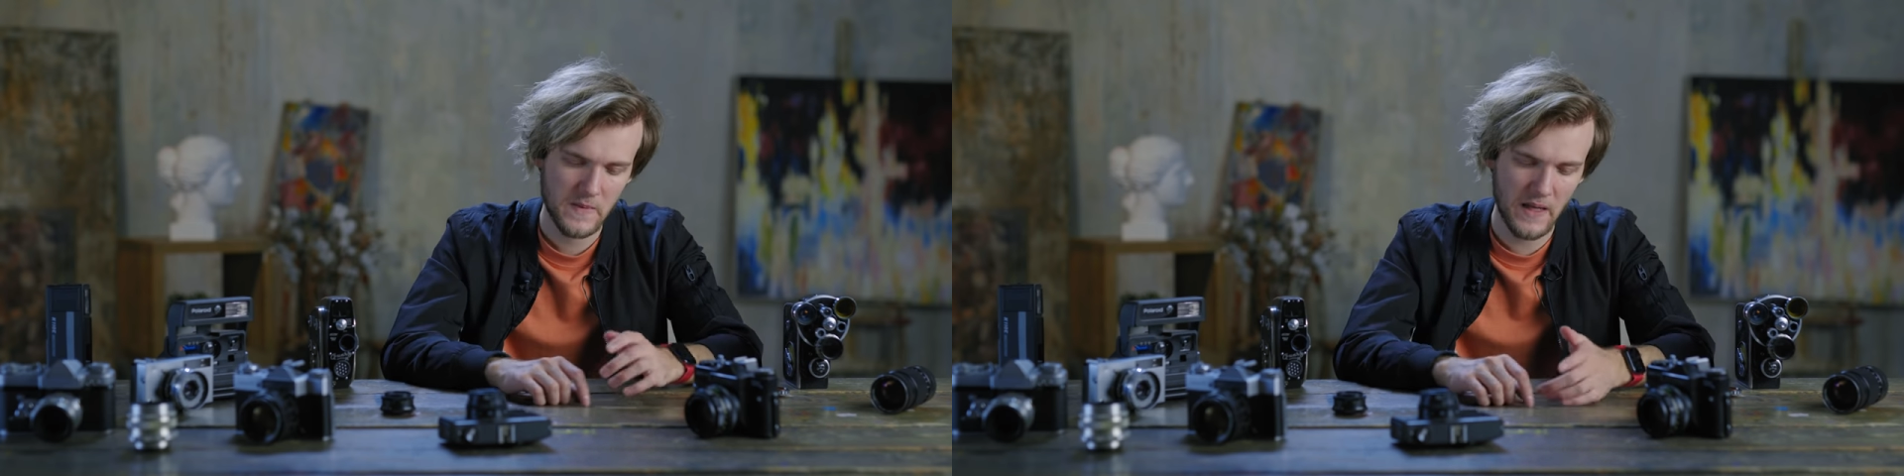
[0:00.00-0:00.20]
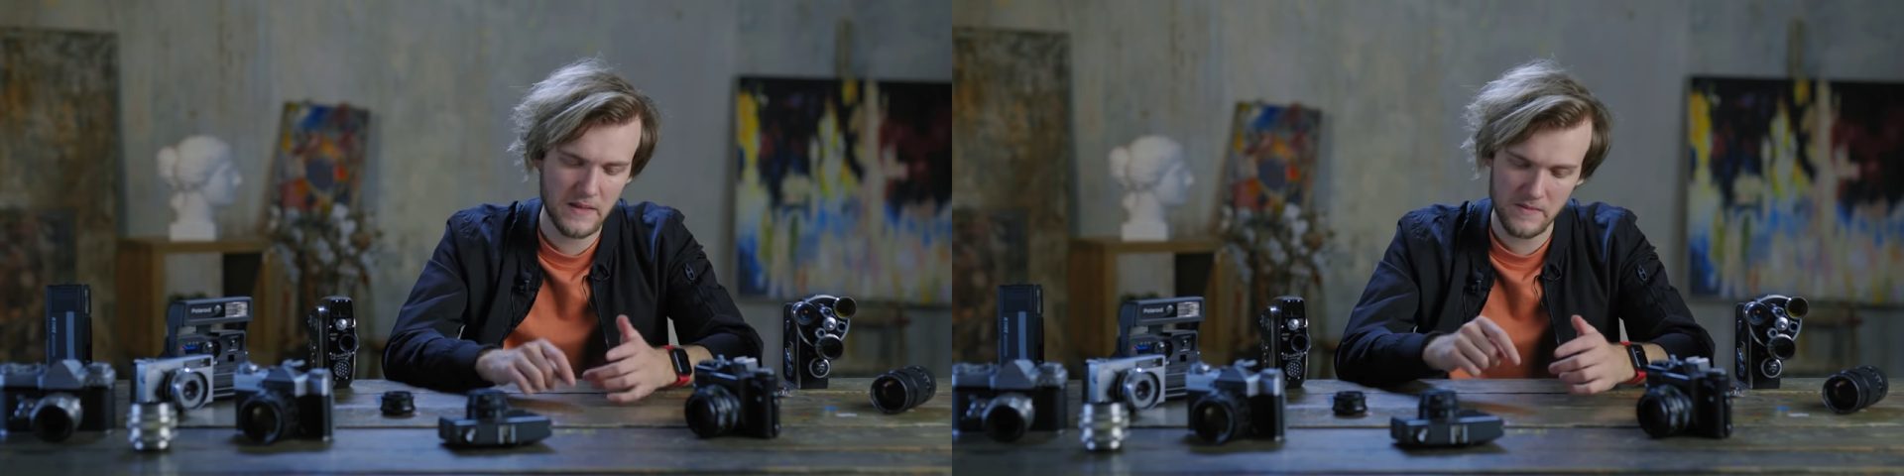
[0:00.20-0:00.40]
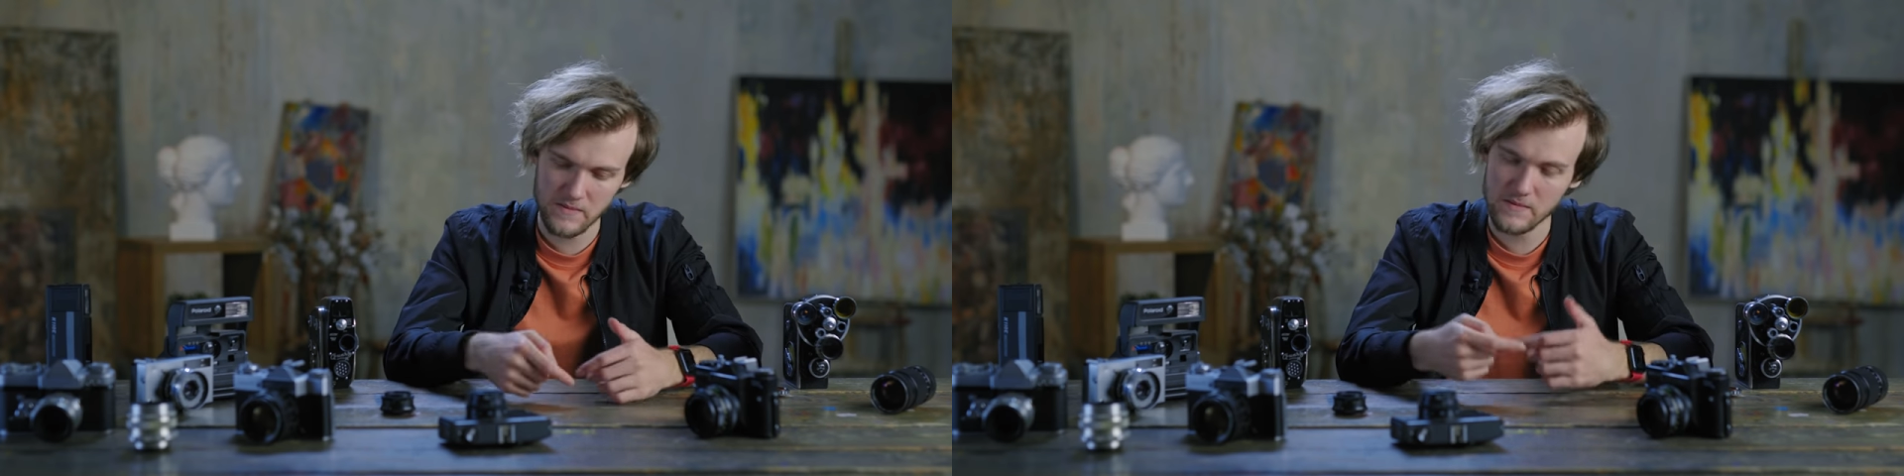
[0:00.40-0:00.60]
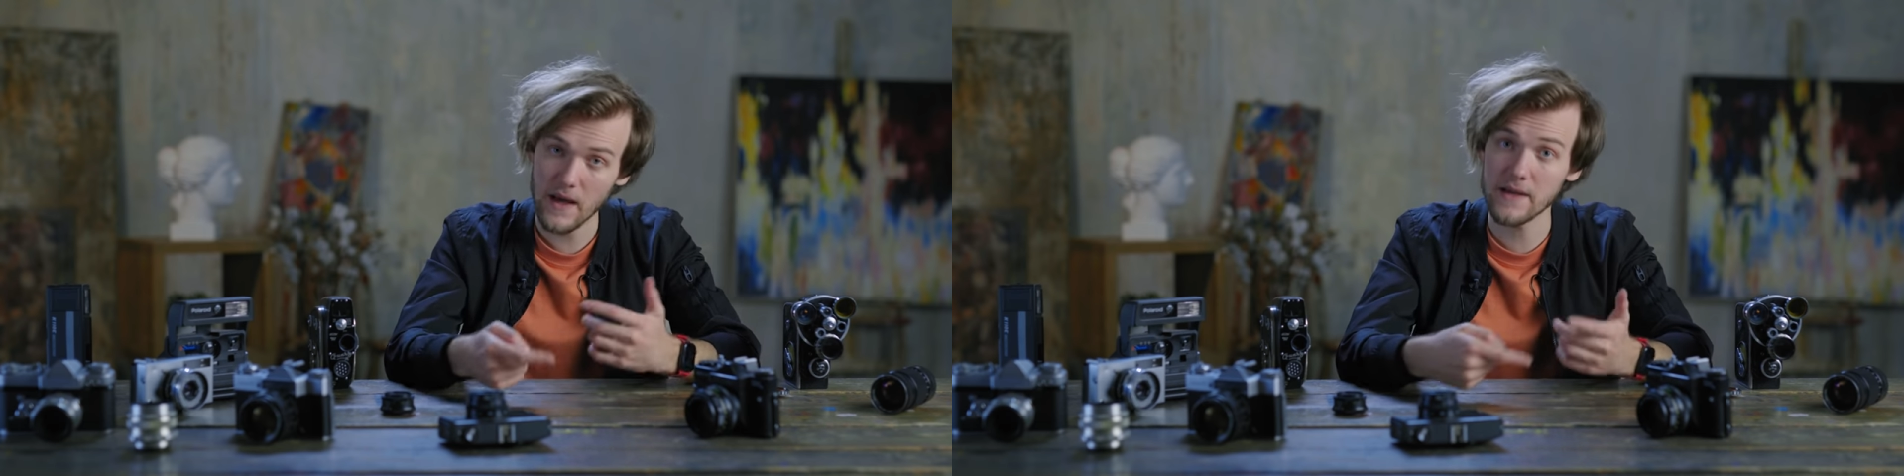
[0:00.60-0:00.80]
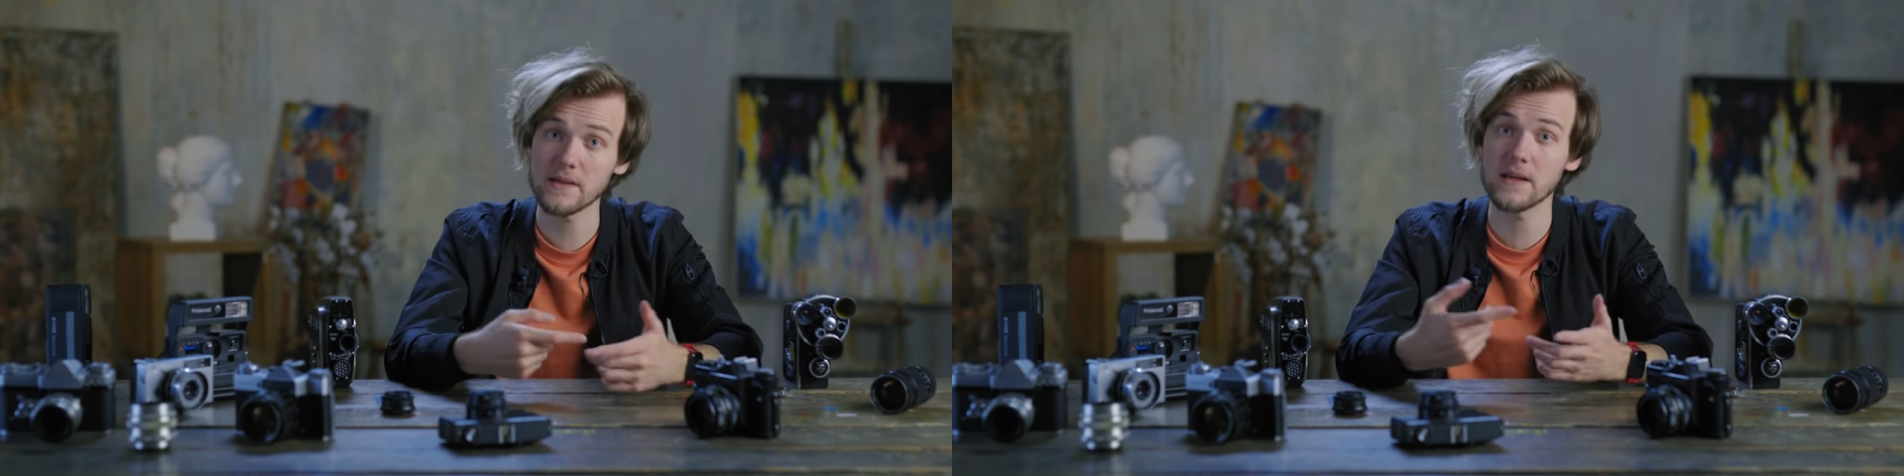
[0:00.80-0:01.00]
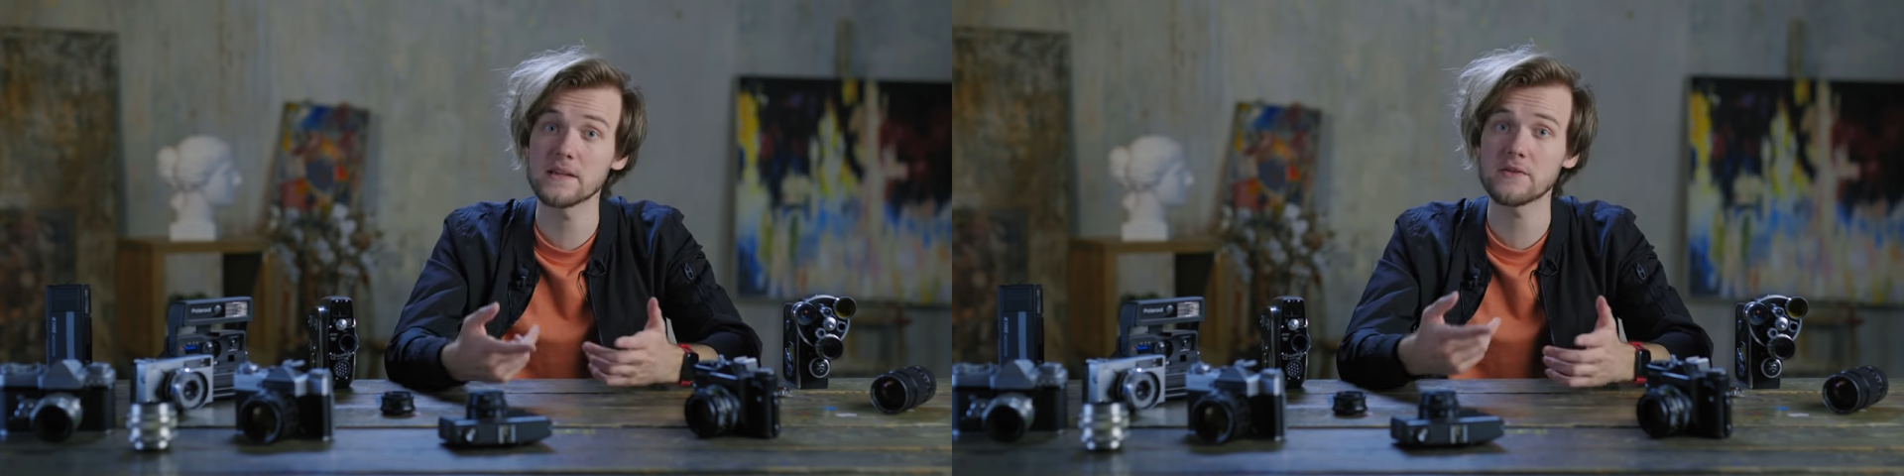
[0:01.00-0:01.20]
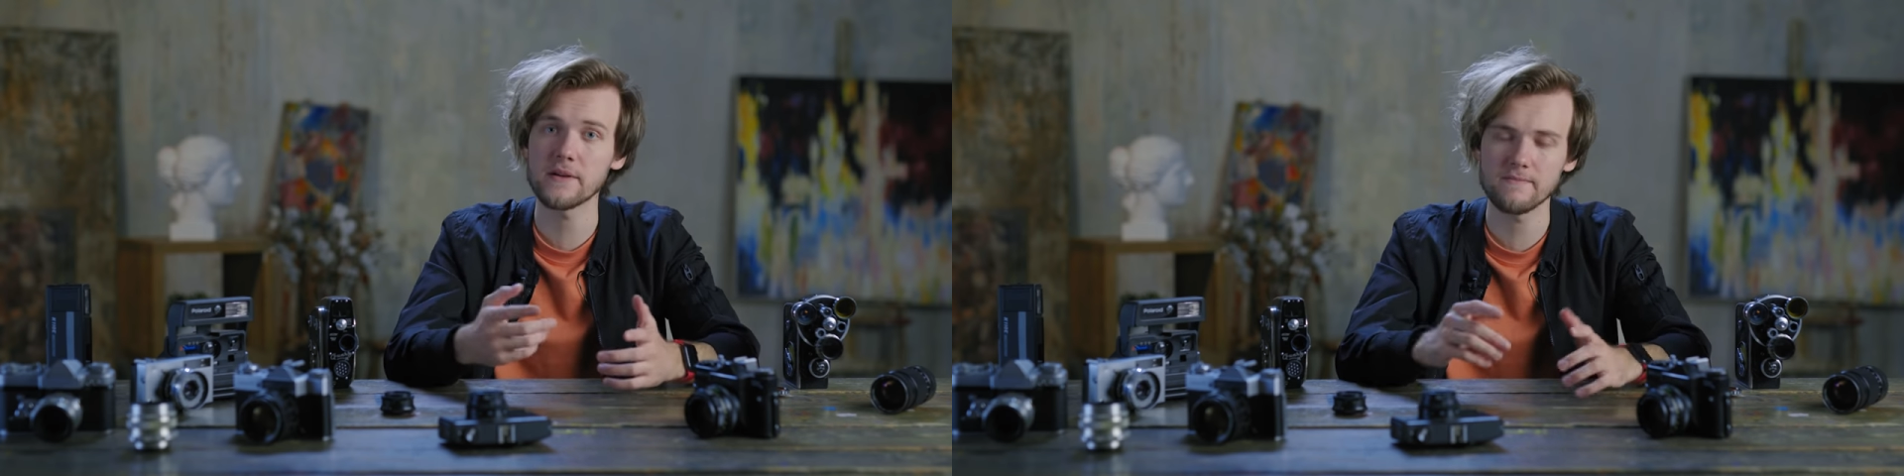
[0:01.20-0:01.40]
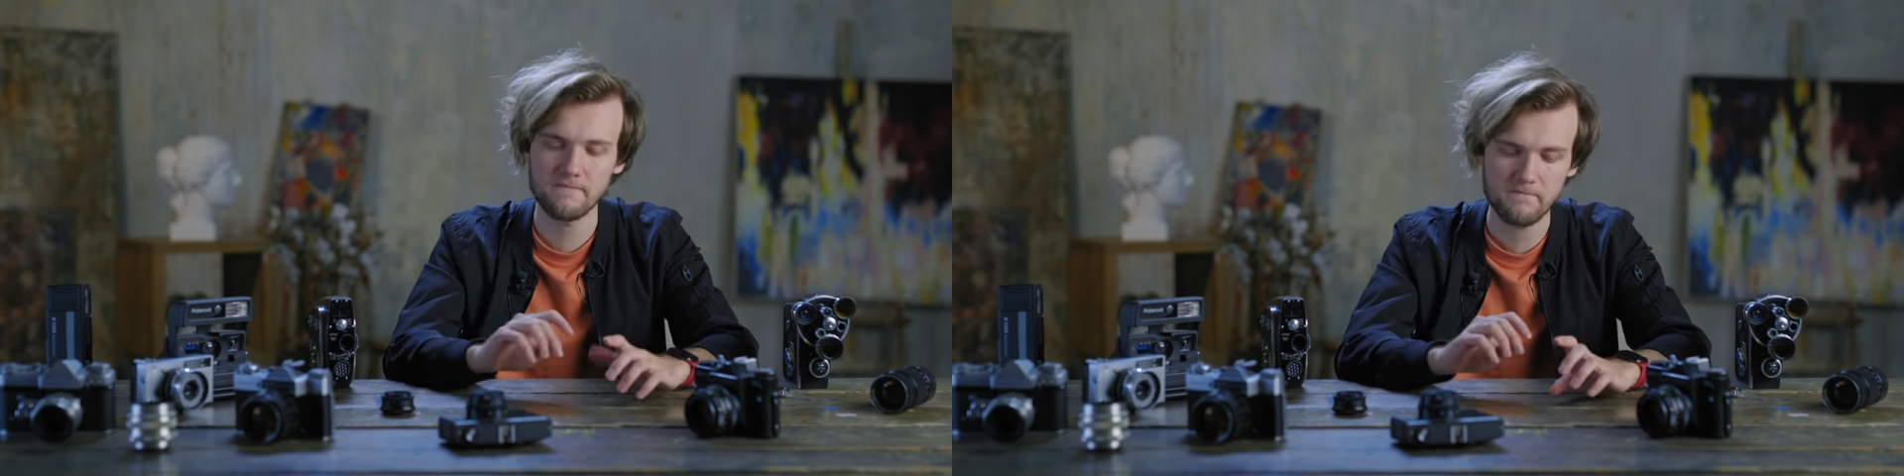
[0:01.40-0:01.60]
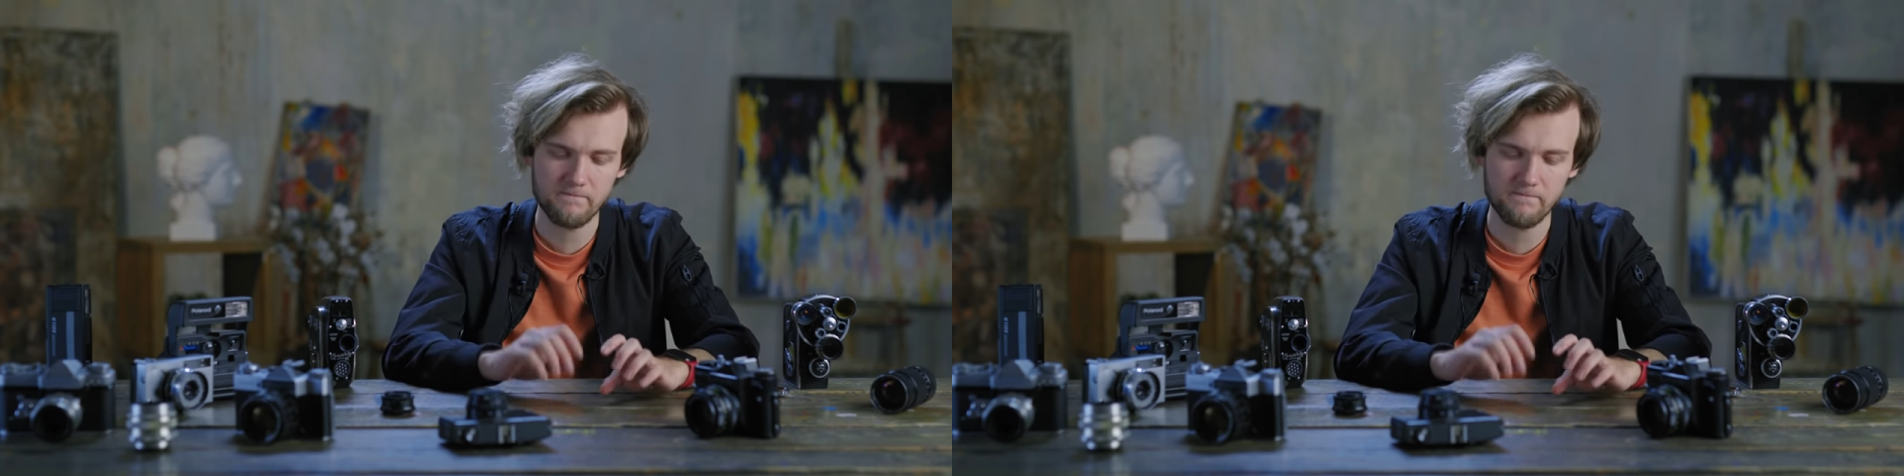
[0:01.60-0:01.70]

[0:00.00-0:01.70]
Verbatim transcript: It has history.